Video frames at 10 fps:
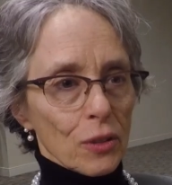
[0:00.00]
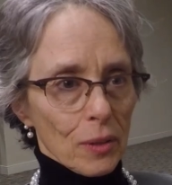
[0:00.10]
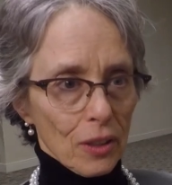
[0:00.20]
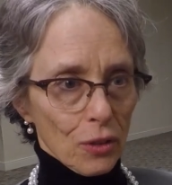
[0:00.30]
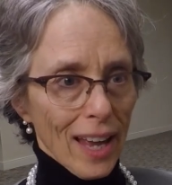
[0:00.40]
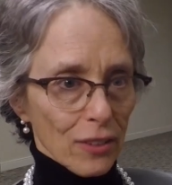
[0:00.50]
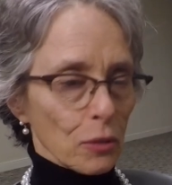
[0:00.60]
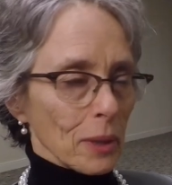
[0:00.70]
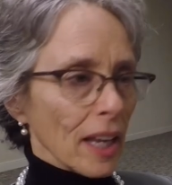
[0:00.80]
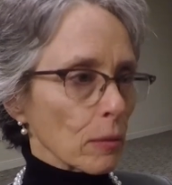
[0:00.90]
it has
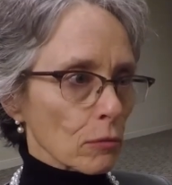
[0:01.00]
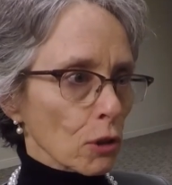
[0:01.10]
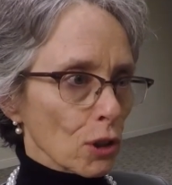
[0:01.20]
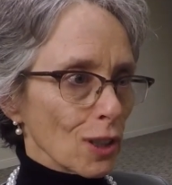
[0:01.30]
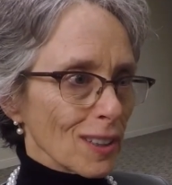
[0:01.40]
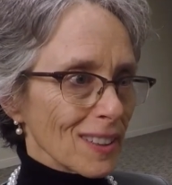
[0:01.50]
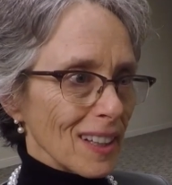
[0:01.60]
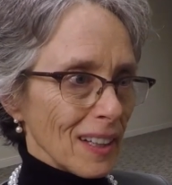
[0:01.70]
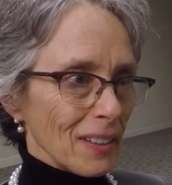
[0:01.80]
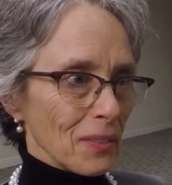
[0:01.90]
to be kept rural.
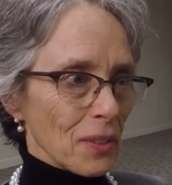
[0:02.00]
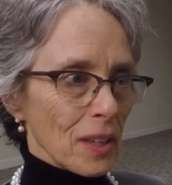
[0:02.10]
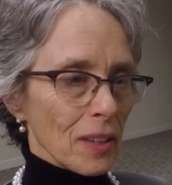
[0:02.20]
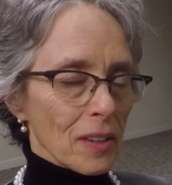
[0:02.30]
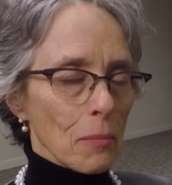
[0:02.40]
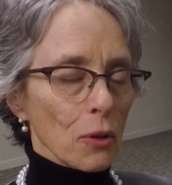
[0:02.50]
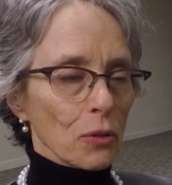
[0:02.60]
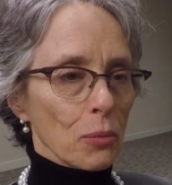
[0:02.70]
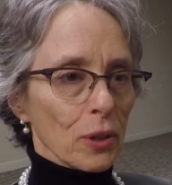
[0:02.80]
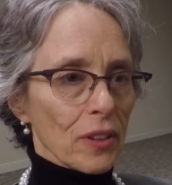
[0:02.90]
The most
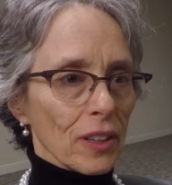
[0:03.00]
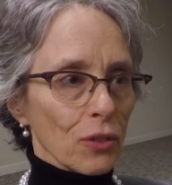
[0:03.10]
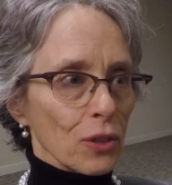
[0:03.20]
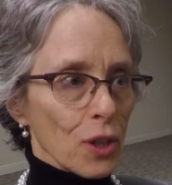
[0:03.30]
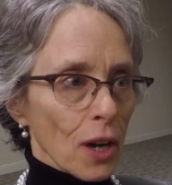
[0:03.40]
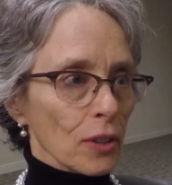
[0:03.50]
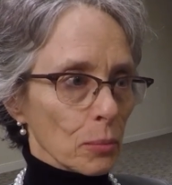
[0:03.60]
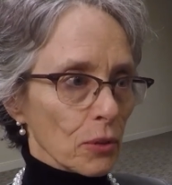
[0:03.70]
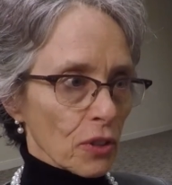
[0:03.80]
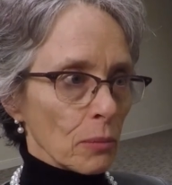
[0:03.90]
important thing is not to
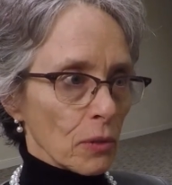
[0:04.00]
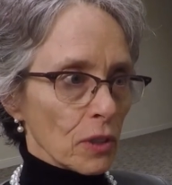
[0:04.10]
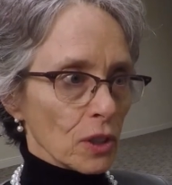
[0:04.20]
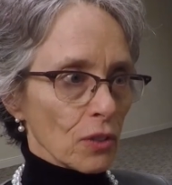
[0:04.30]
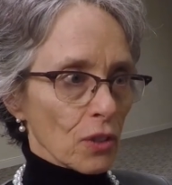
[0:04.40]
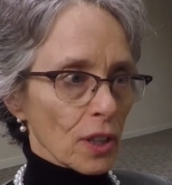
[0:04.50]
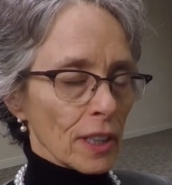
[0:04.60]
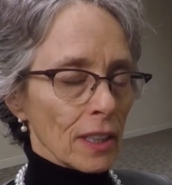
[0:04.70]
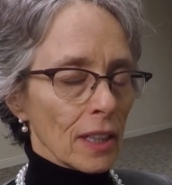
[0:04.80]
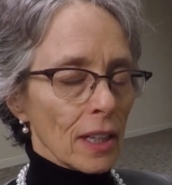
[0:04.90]
put subdivisions on
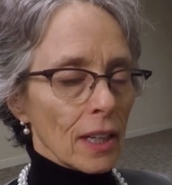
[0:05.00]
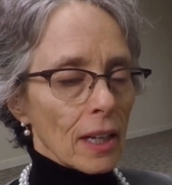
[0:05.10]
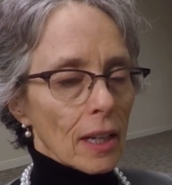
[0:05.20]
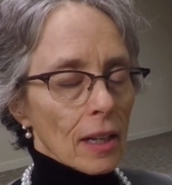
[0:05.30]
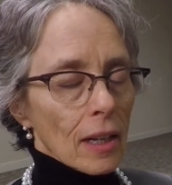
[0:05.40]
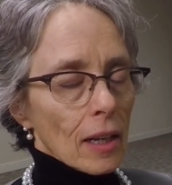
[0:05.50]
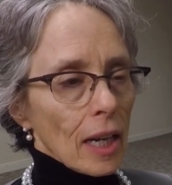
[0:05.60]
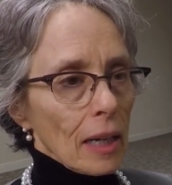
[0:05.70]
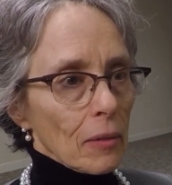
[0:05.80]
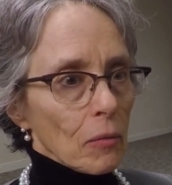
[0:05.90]
it.
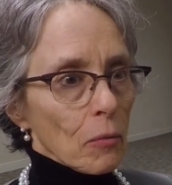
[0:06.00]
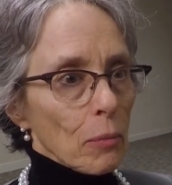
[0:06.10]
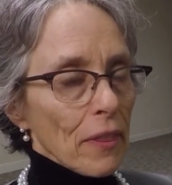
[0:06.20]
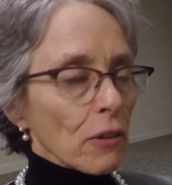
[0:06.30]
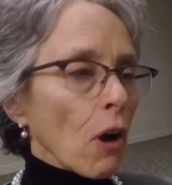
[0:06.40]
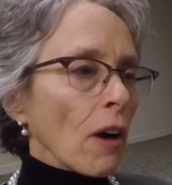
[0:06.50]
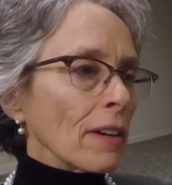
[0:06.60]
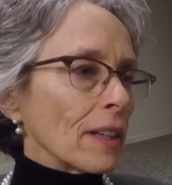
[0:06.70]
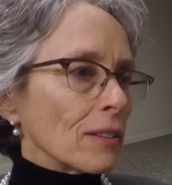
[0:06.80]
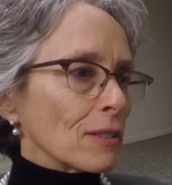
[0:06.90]
But there
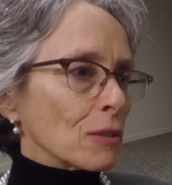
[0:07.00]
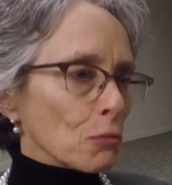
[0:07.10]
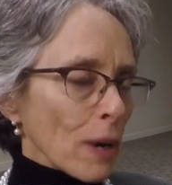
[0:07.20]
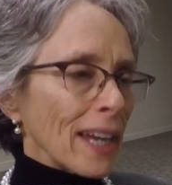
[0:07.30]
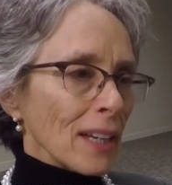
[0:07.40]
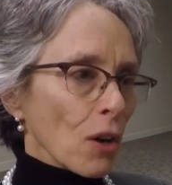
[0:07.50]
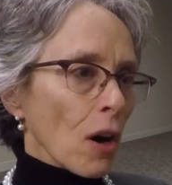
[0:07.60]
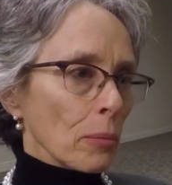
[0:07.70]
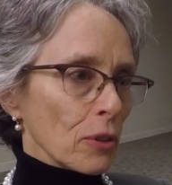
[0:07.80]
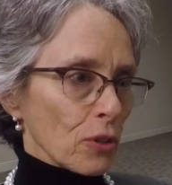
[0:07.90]
are great
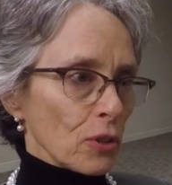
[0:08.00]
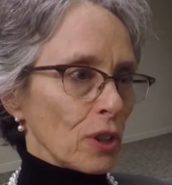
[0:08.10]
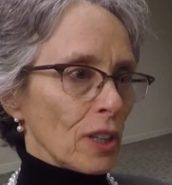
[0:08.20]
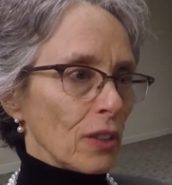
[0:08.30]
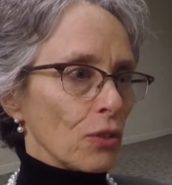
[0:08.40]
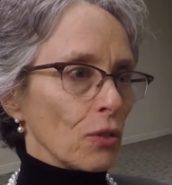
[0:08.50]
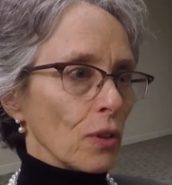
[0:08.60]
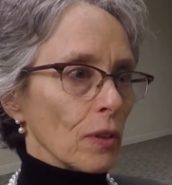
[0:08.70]
opportunities.